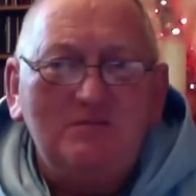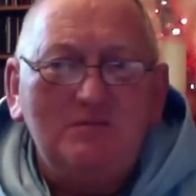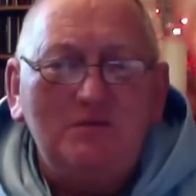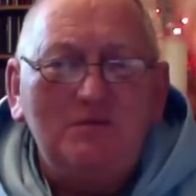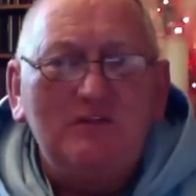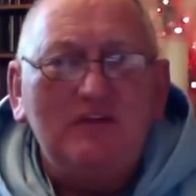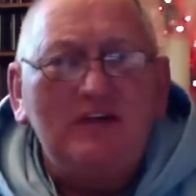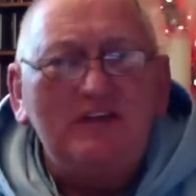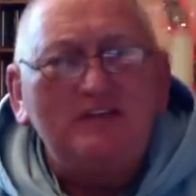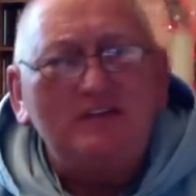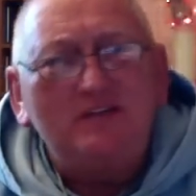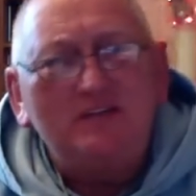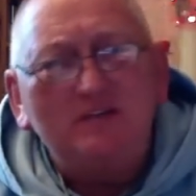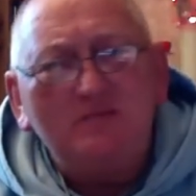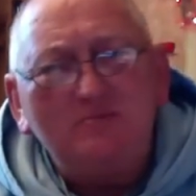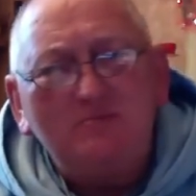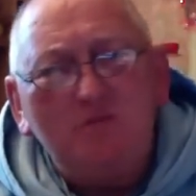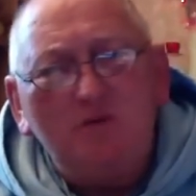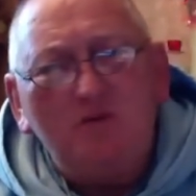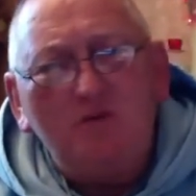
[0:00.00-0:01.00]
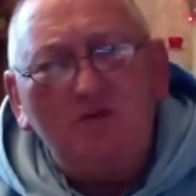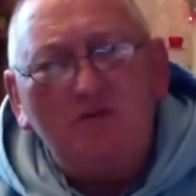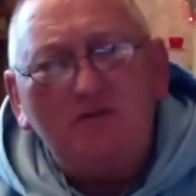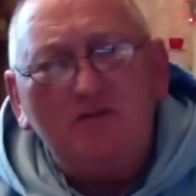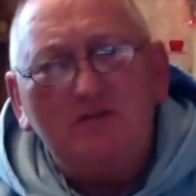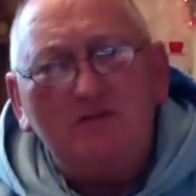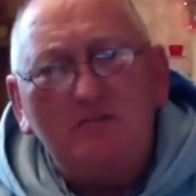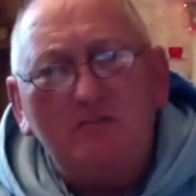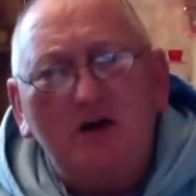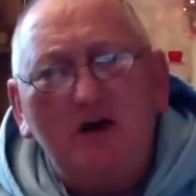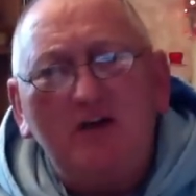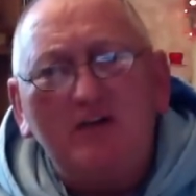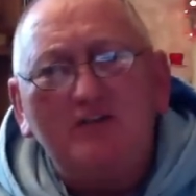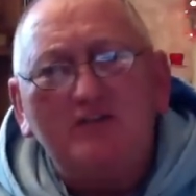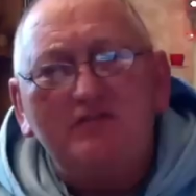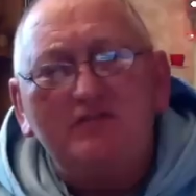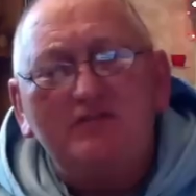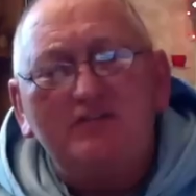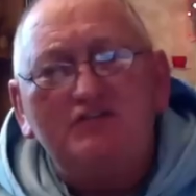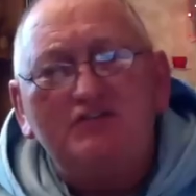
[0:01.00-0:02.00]
But that's an important part
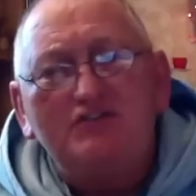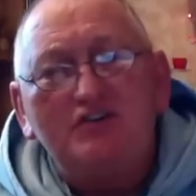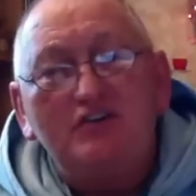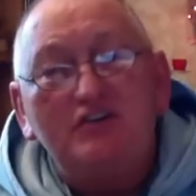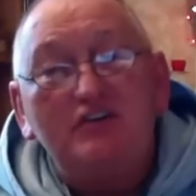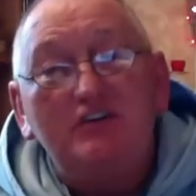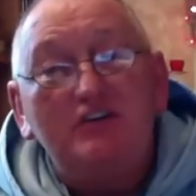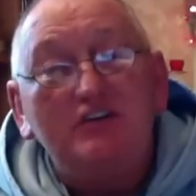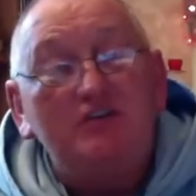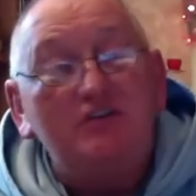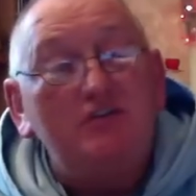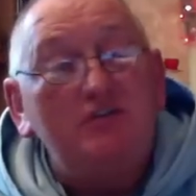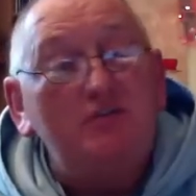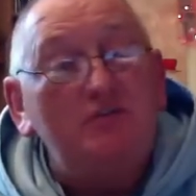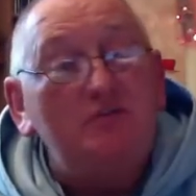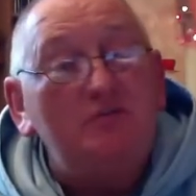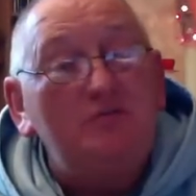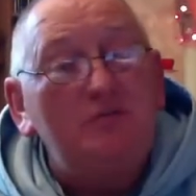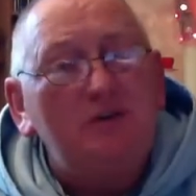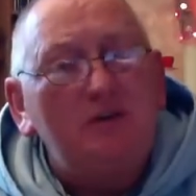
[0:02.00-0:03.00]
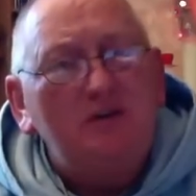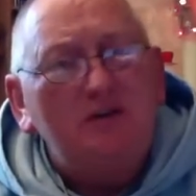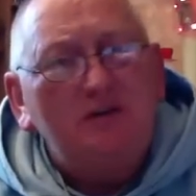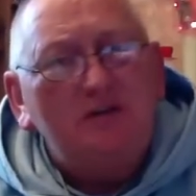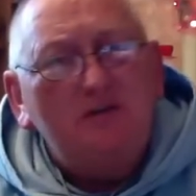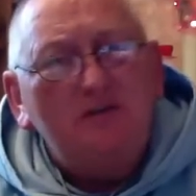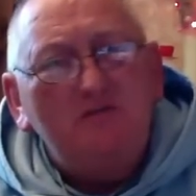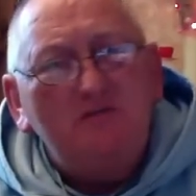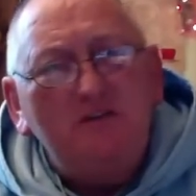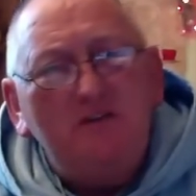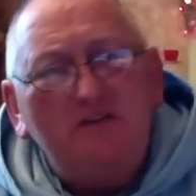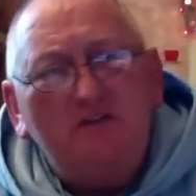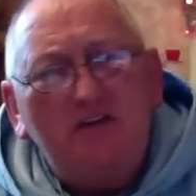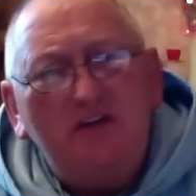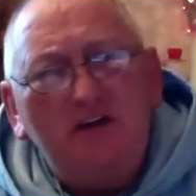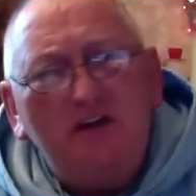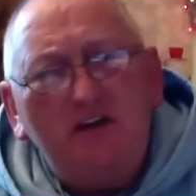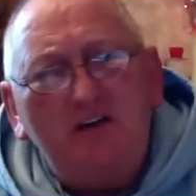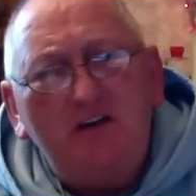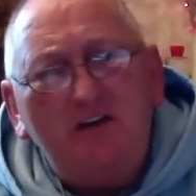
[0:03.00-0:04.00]
of the journey too, for
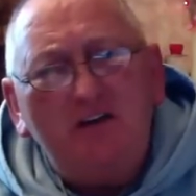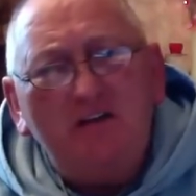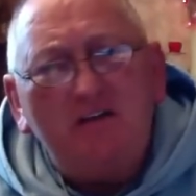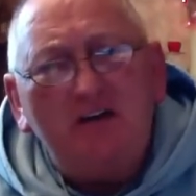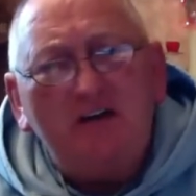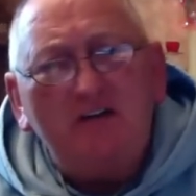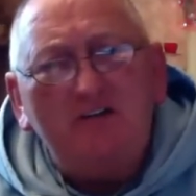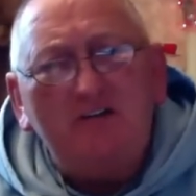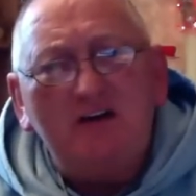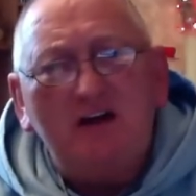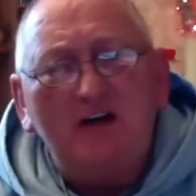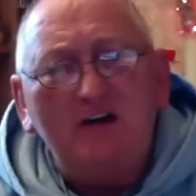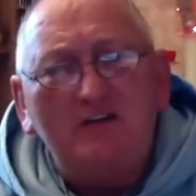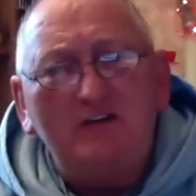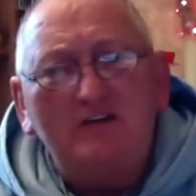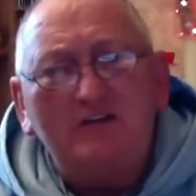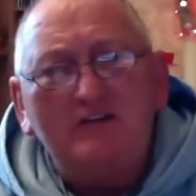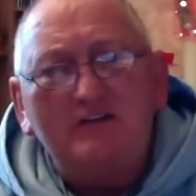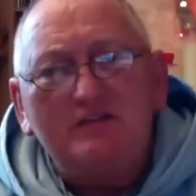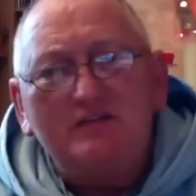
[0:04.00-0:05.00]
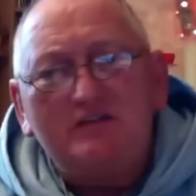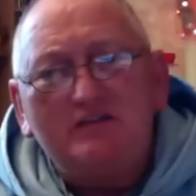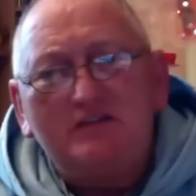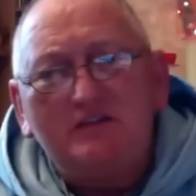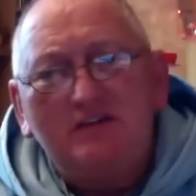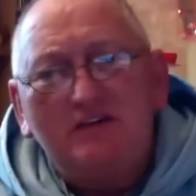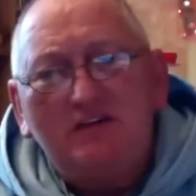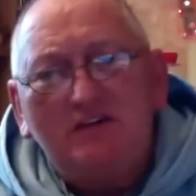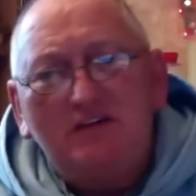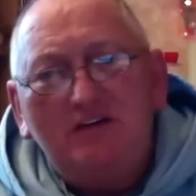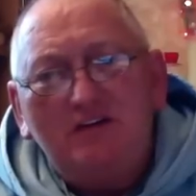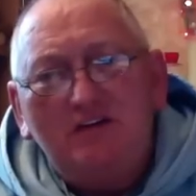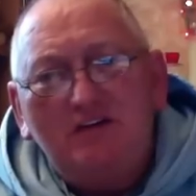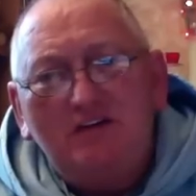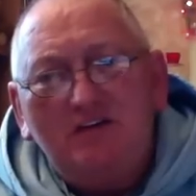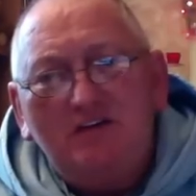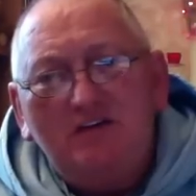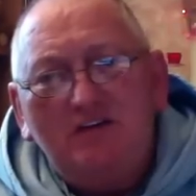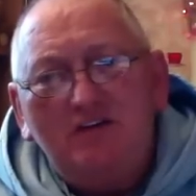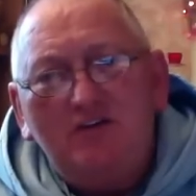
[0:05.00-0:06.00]
there in that darkness,
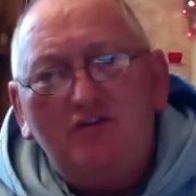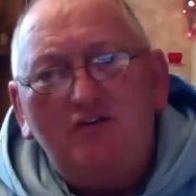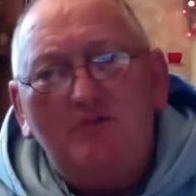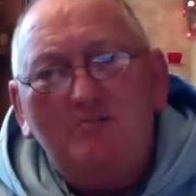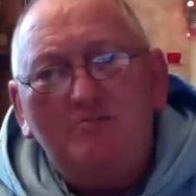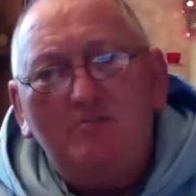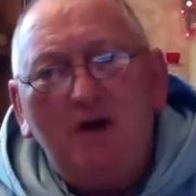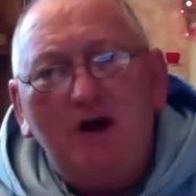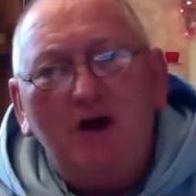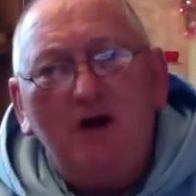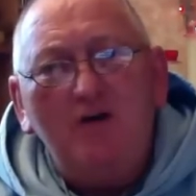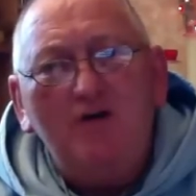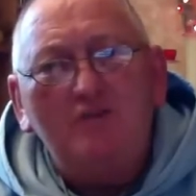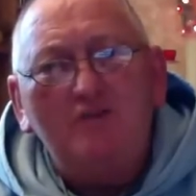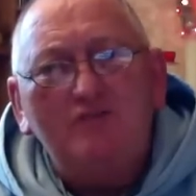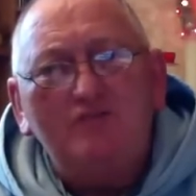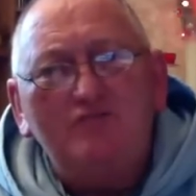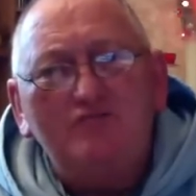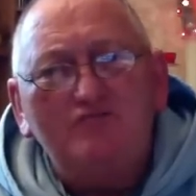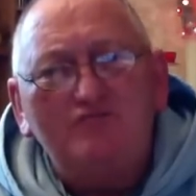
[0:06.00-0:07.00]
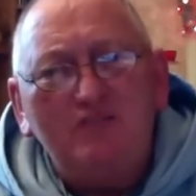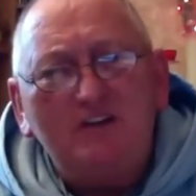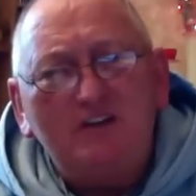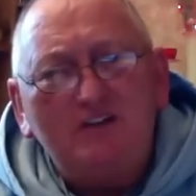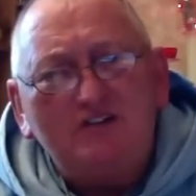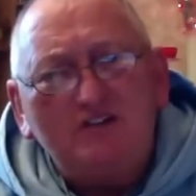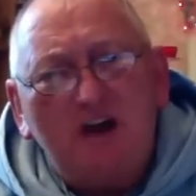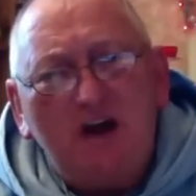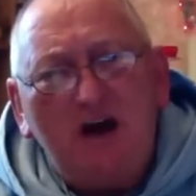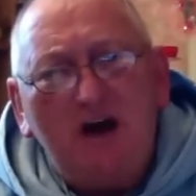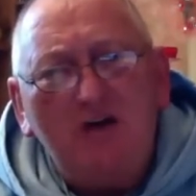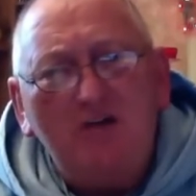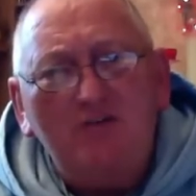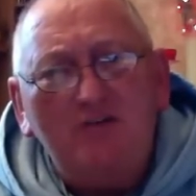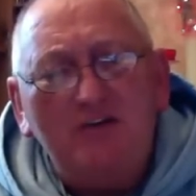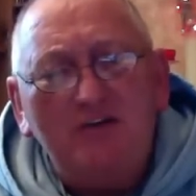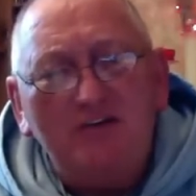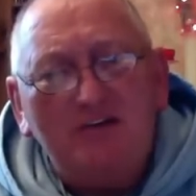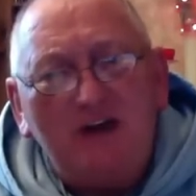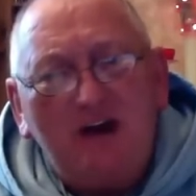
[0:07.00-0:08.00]
you're empowered to reach
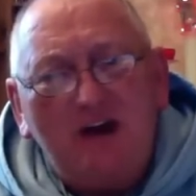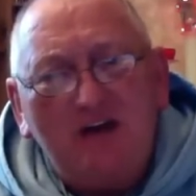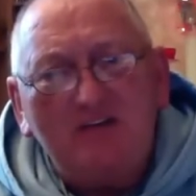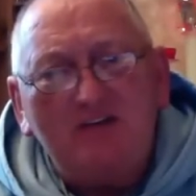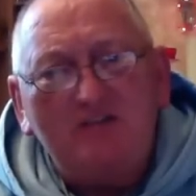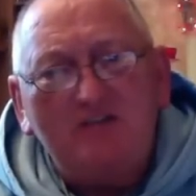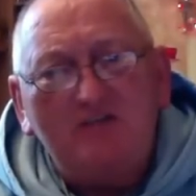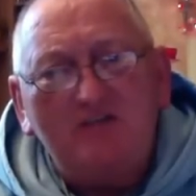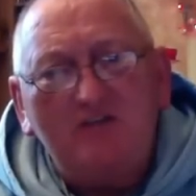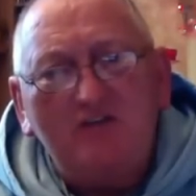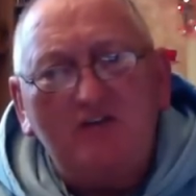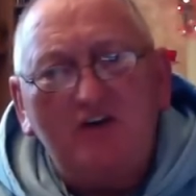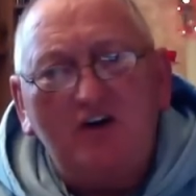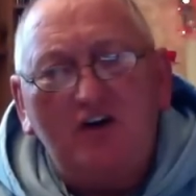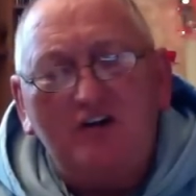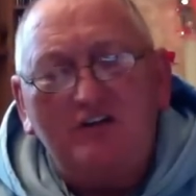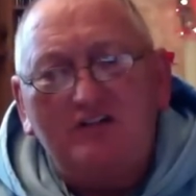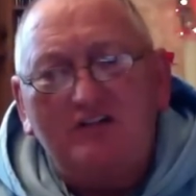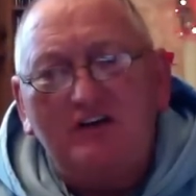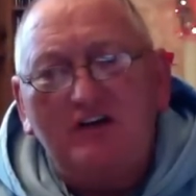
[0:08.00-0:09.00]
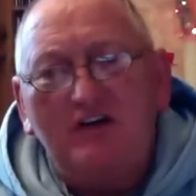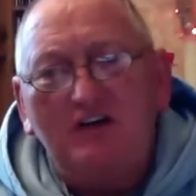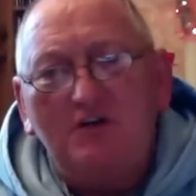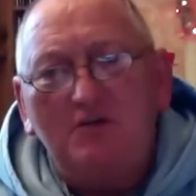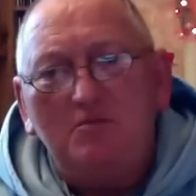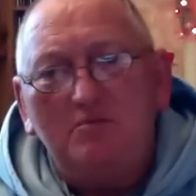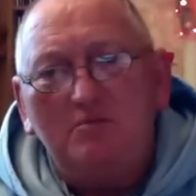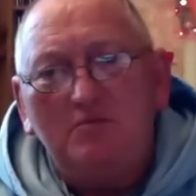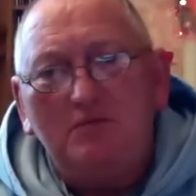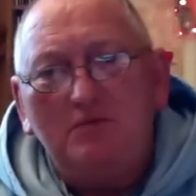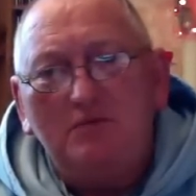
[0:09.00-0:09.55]
out and ask for God's help.